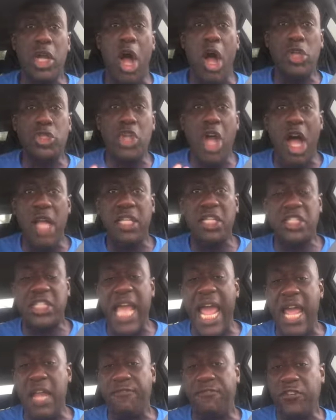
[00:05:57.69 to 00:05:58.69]
goes on to
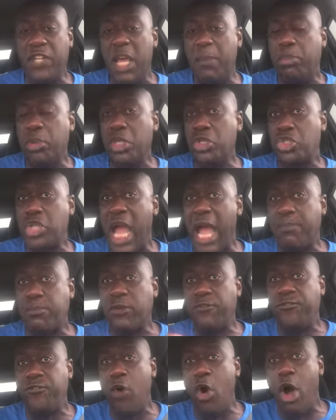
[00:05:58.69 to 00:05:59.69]
say in Philippians
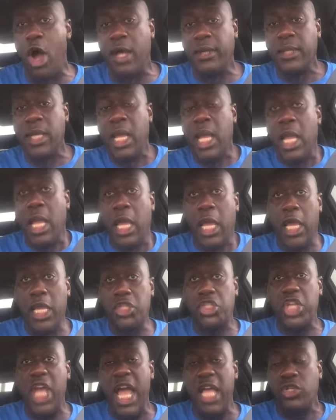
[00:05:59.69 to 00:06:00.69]
chapter 4,
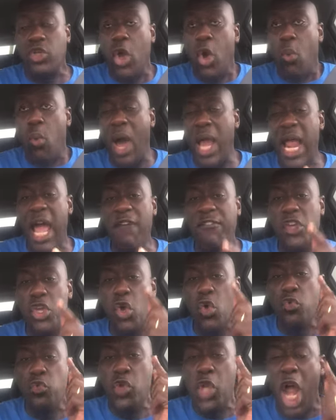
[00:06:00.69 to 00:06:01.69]
he says, whatever
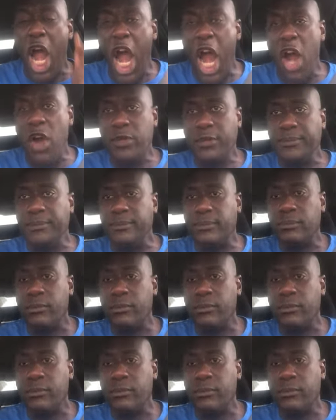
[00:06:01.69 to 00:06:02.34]
you learn,